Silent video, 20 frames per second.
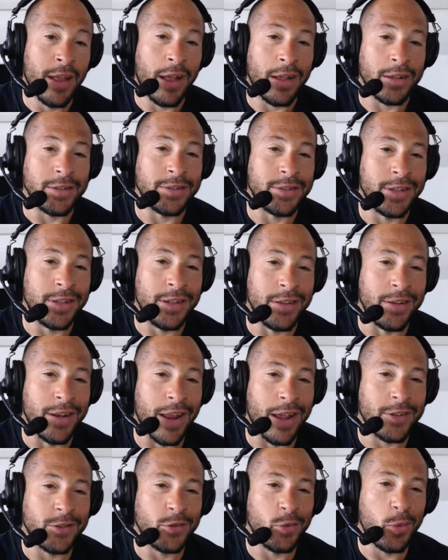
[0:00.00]
I'll see you
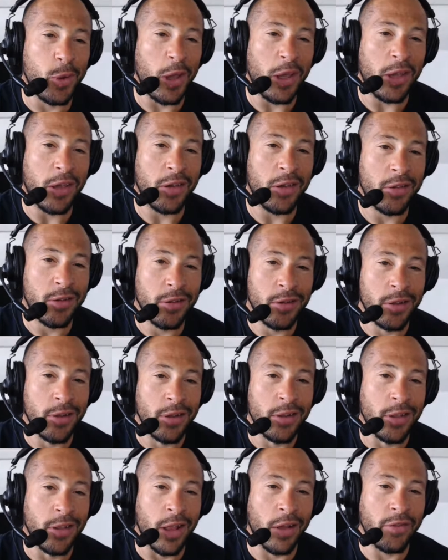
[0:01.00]
next week.
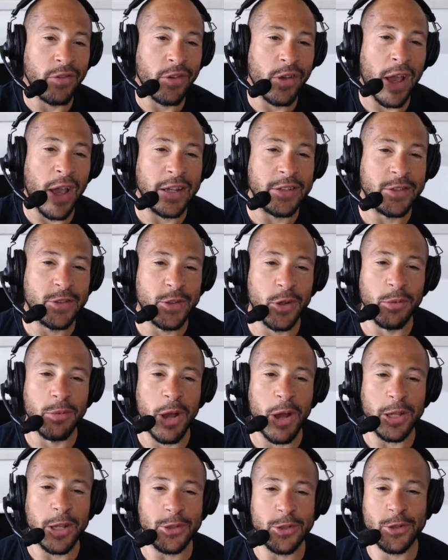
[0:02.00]
Love you guys so
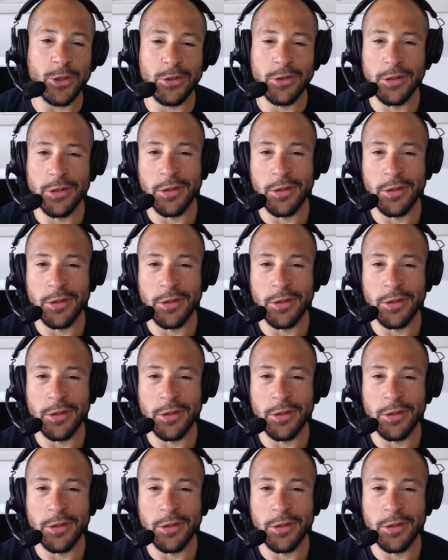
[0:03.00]
much.